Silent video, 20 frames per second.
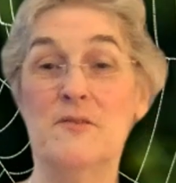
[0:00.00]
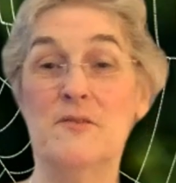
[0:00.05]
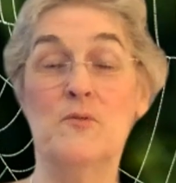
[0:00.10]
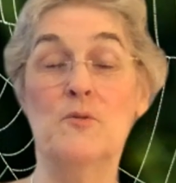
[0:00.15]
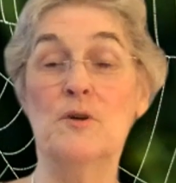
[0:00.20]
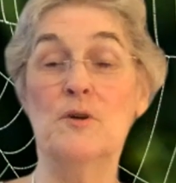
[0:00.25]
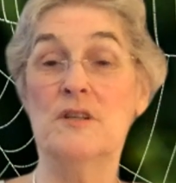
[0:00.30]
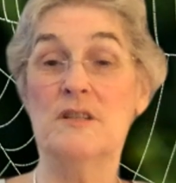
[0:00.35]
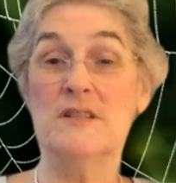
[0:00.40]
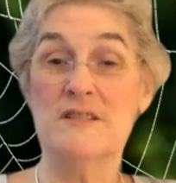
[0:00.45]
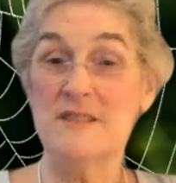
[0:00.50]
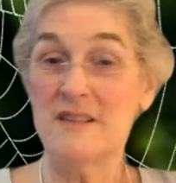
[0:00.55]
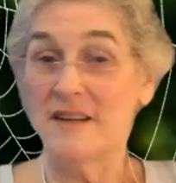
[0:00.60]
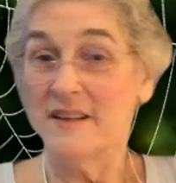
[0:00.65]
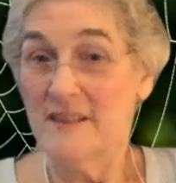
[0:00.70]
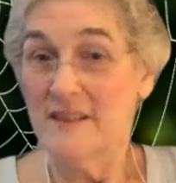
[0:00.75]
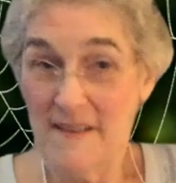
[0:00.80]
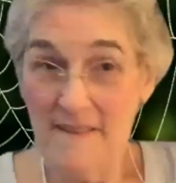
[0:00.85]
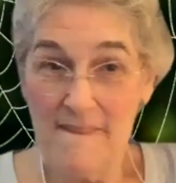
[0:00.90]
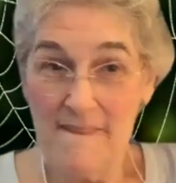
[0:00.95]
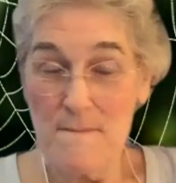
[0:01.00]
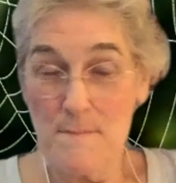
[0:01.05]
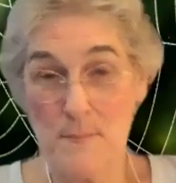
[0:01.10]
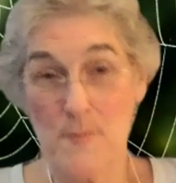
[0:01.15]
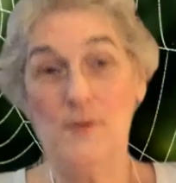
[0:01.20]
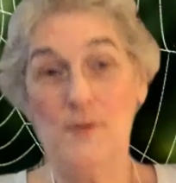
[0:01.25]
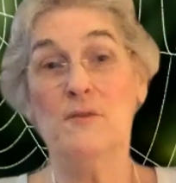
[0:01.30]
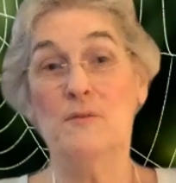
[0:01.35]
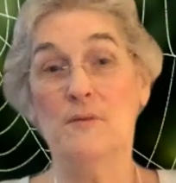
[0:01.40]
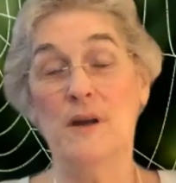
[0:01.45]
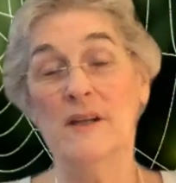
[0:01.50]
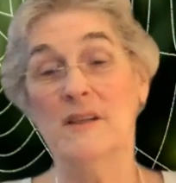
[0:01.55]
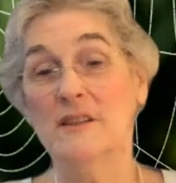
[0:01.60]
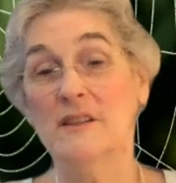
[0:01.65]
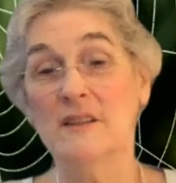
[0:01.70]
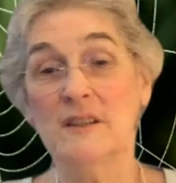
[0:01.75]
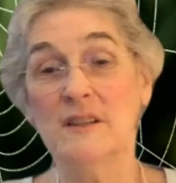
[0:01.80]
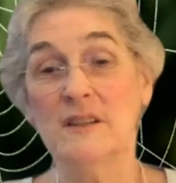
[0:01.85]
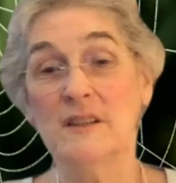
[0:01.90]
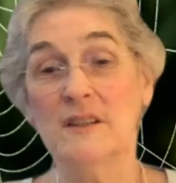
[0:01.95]
the wardens pretty
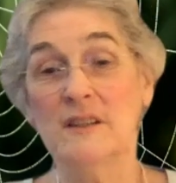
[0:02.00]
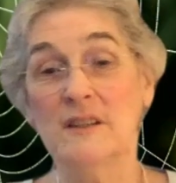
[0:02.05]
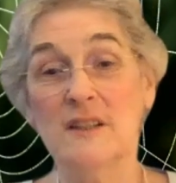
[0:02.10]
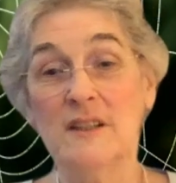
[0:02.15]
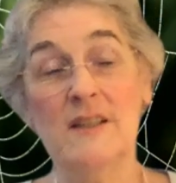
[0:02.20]
regularly.